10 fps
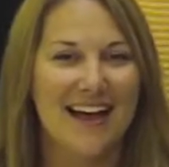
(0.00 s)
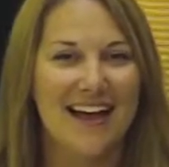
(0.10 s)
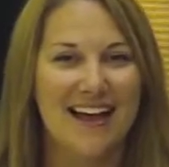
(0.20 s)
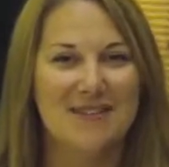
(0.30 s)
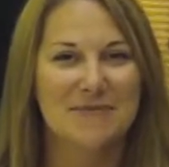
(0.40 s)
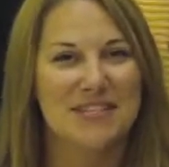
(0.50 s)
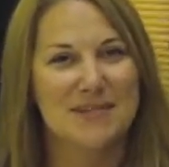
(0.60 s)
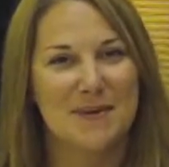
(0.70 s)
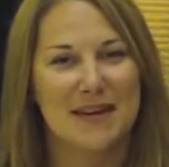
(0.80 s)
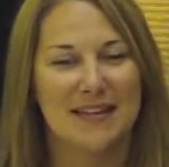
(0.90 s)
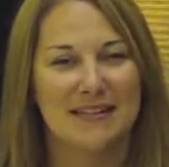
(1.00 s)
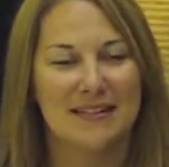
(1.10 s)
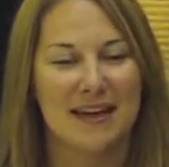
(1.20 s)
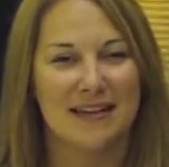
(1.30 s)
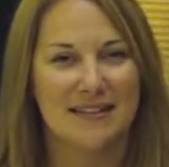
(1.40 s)
Hi, I'm Lynsey Payne,
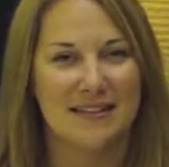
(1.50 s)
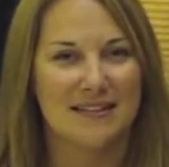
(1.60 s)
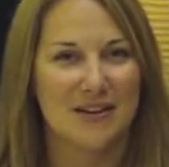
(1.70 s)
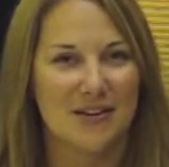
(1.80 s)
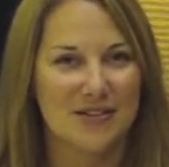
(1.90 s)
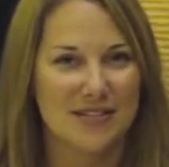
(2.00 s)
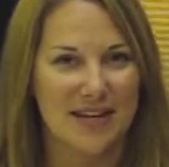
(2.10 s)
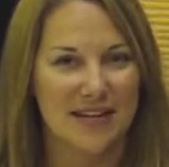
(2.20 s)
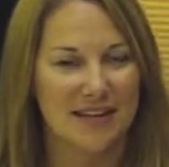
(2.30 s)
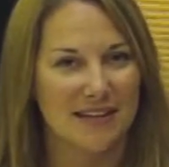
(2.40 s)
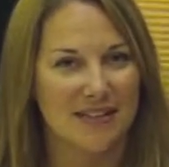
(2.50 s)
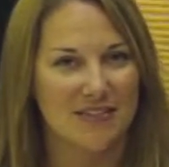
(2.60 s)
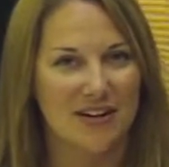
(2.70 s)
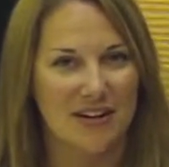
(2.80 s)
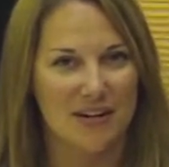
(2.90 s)
head dance coach and athletic
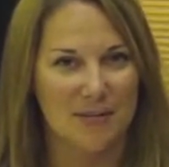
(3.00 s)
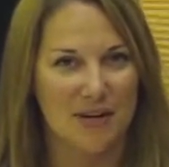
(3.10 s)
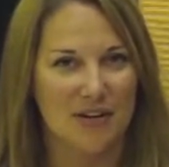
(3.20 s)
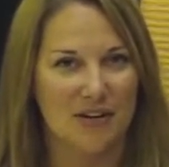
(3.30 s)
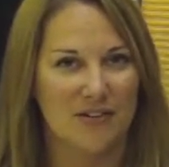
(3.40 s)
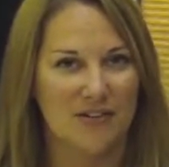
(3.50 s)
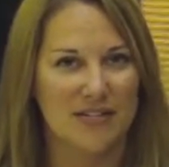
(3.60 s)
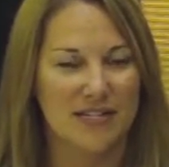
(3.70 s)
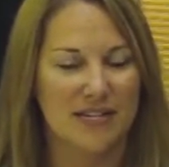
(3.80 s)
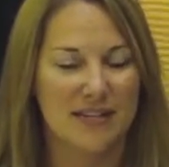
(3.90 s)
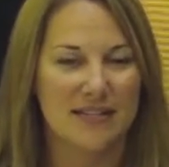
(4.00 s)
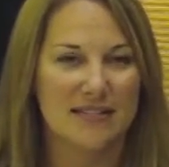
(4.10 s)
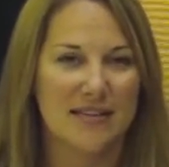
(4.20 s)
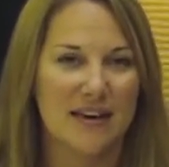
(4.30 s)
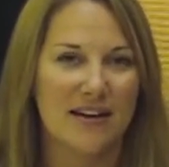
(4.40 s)
trainer here at Bacon University. This
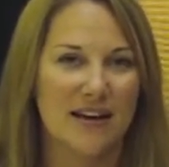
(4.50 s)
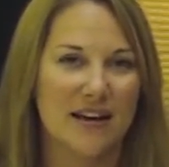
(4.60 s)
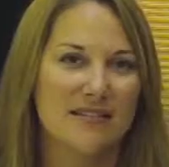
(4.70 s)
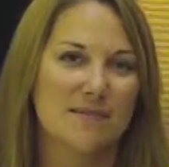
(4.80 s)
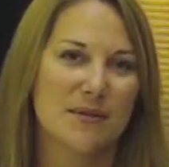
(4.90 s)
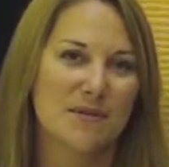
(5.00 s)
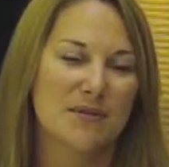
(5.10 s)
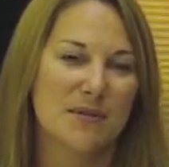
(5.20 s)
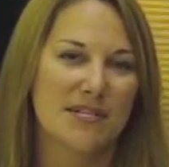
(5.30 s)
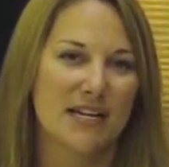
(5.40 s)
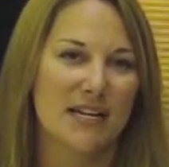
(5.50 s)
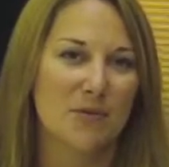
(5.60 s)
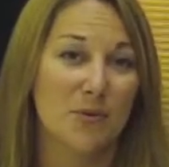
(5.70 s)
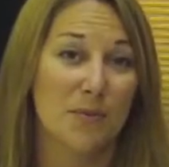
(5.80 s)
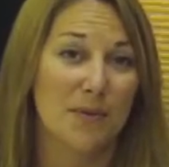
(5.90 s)
Saturday, September 22nd,
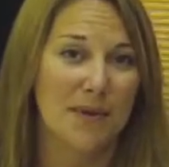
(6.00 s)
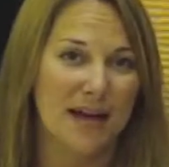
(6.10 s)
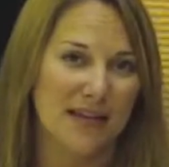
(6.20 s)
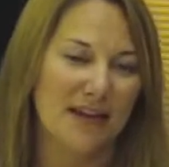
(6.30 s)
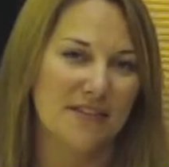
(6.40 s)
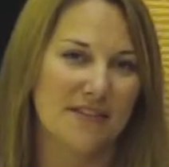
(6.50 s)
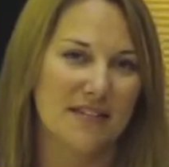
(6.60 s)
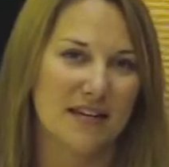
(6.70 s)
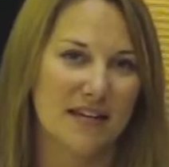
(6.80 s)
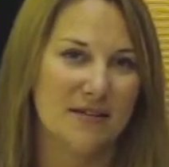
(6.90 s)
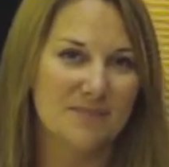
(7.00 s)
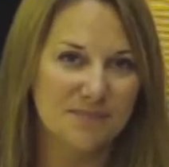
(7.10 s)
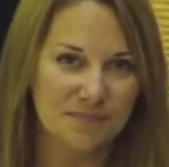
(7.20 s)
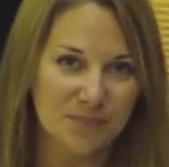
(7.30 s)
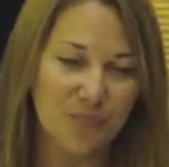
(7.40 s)
we'll be blacking out the
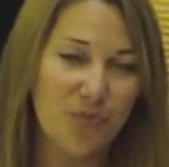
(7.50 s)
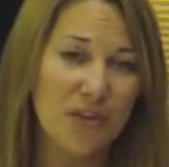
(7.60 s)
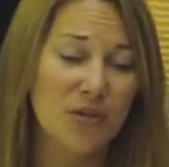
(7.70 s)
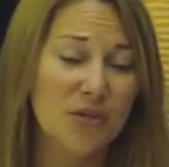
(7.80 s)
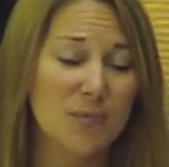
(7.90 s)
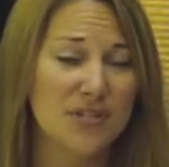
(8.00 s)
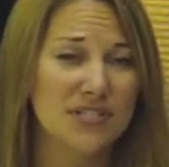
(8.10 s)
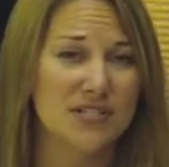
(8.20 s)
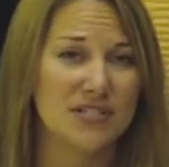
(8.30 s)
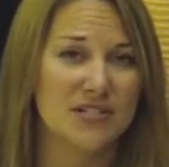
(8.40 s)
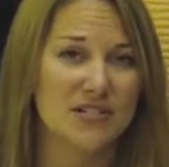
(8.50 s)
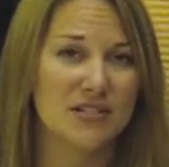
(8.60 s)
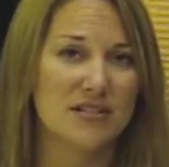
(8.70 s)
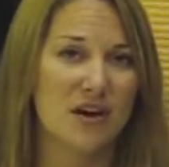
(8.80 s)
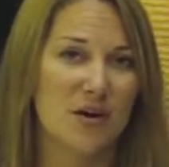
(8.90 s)
stadium. You can purchase
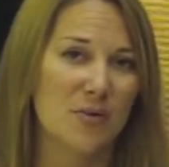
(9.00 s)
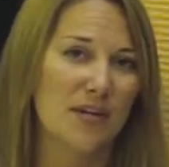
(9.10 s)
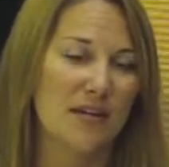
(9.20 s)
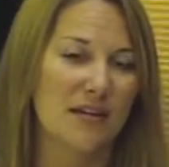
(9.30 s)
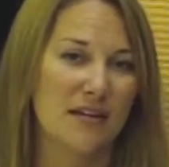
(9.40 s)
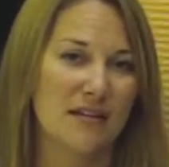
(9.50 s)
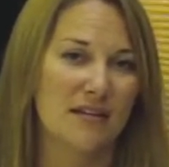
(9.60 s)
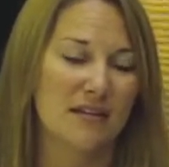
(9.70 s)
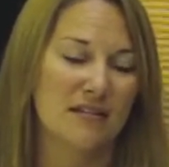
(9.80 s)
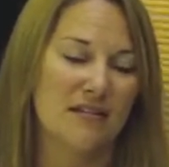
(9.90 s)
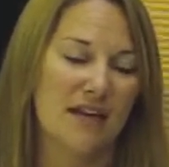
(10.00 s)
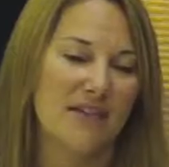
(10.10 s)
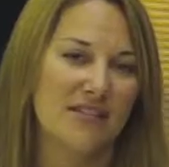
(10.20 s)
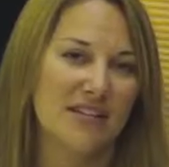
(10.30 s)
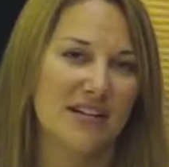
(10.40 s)
t-shirts all week in the
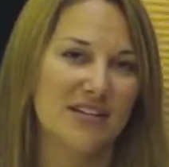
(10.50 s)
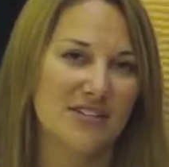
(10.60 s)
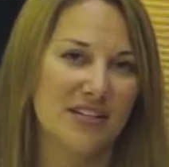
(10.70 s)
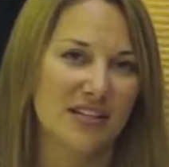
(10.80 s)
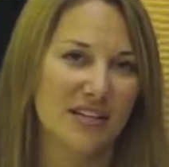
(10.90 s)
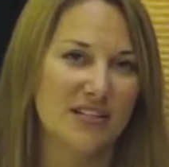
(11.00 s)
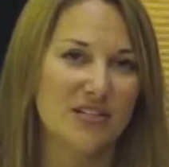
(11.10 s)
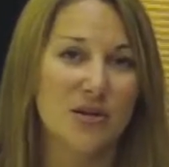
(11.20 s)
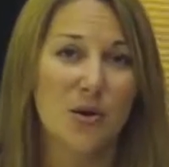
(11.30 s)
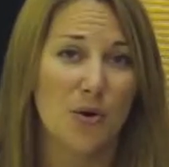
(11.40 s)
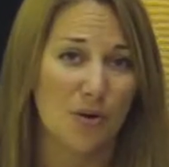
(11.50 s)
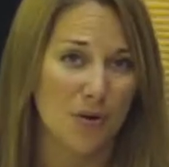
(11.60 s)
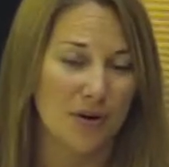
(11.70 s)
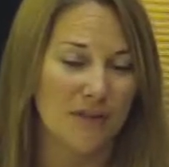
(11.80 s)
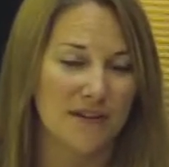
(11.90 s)
cafeteria during lunch,
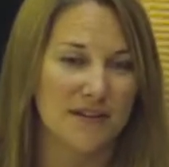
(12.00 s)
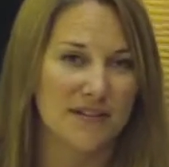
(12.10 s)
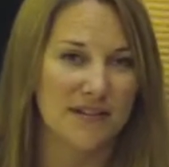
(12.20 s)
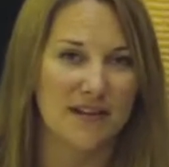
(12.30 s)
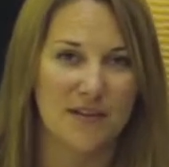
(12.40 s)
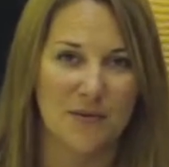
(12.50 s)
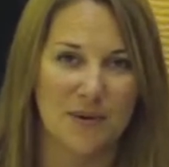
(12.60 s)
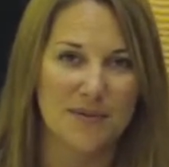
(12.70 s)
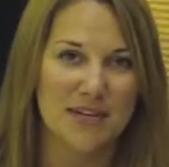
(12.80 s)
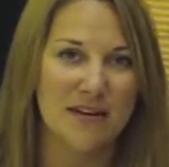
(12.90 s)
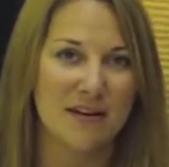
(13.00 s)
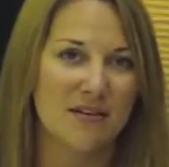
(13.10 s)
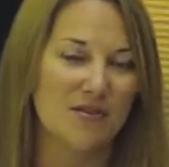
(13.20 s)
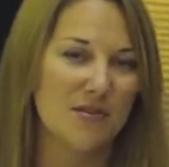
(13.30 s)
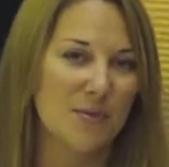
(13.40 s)
or there's a link on the website
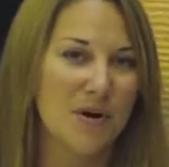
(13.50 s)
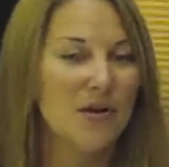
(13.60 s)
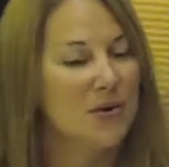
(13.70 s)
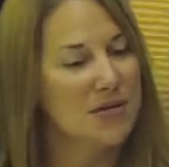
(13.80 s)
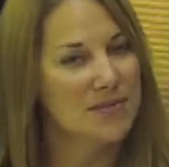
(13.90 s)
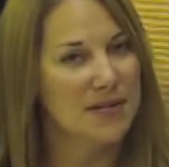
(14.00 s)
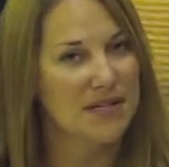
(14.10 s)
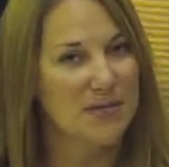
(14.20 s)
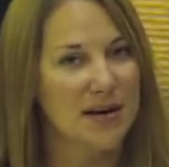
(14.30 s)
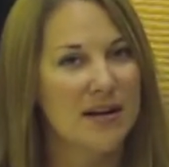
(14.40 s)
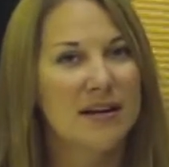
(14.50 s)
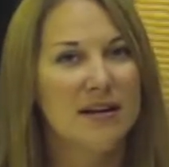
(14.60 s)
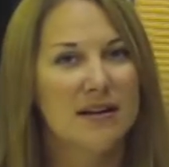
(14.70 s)
under football or spirit squad